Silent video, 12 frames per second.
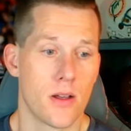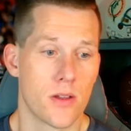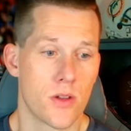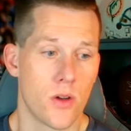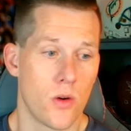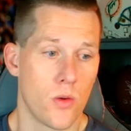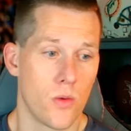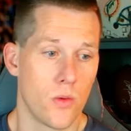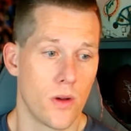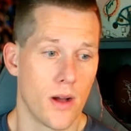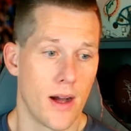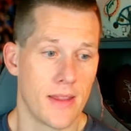So
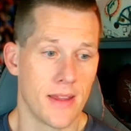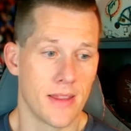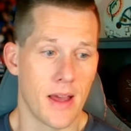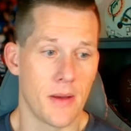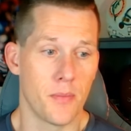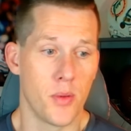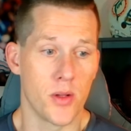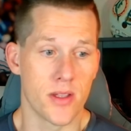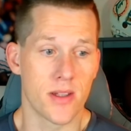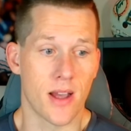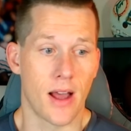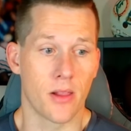I think that
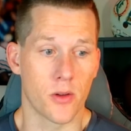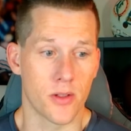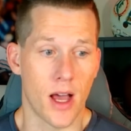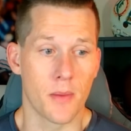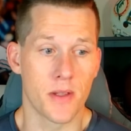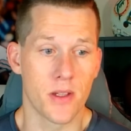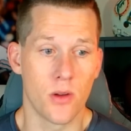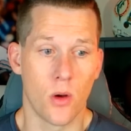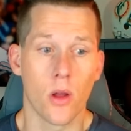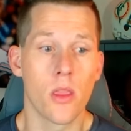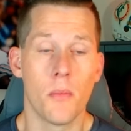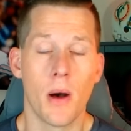puts Skylar Thompson
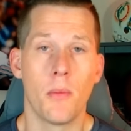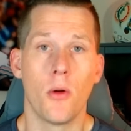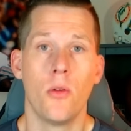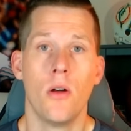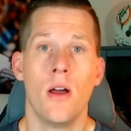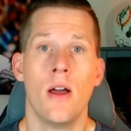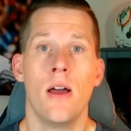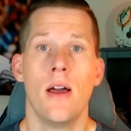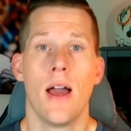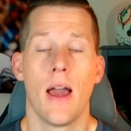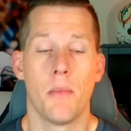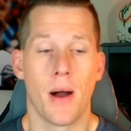on the bubble.
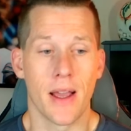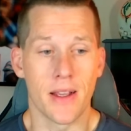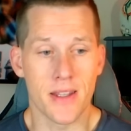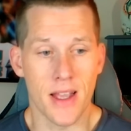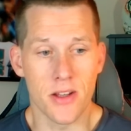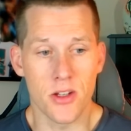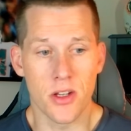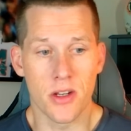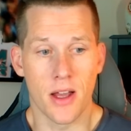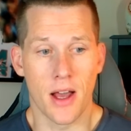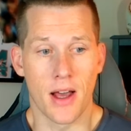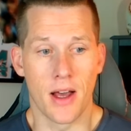And by
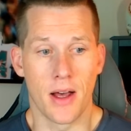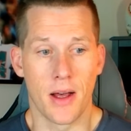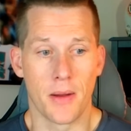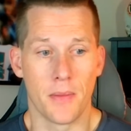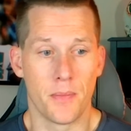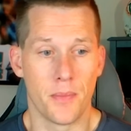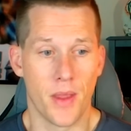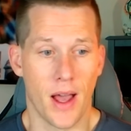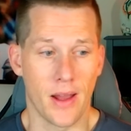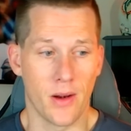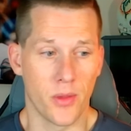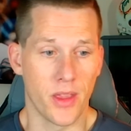extension,
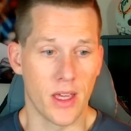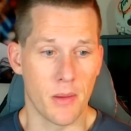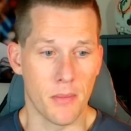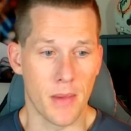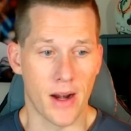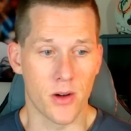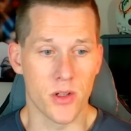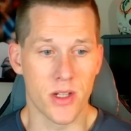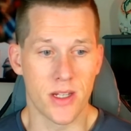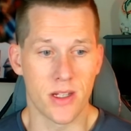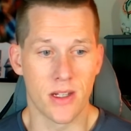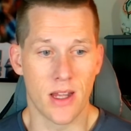I don't think it
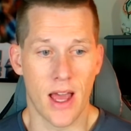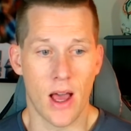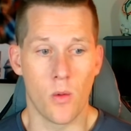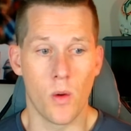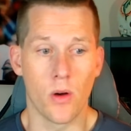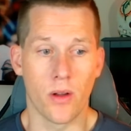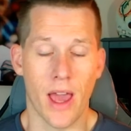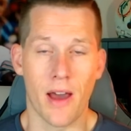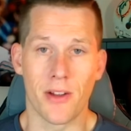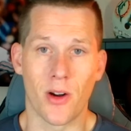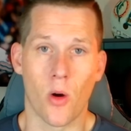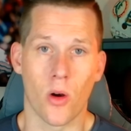matters how well
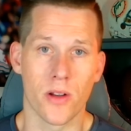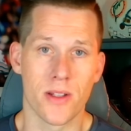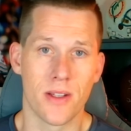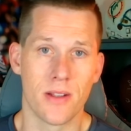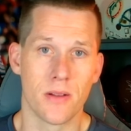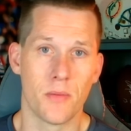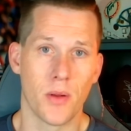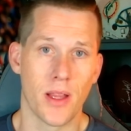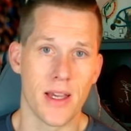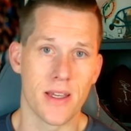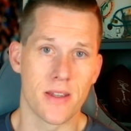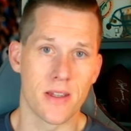Gavin Hardison
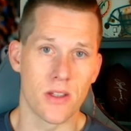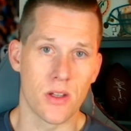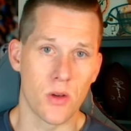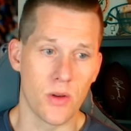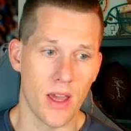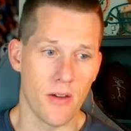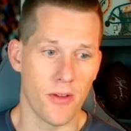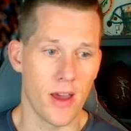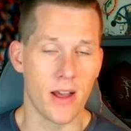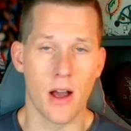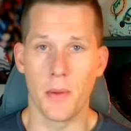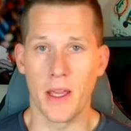plays as a
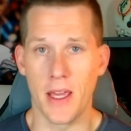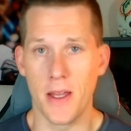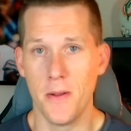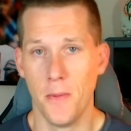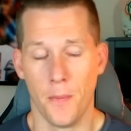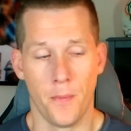UDFA coming in.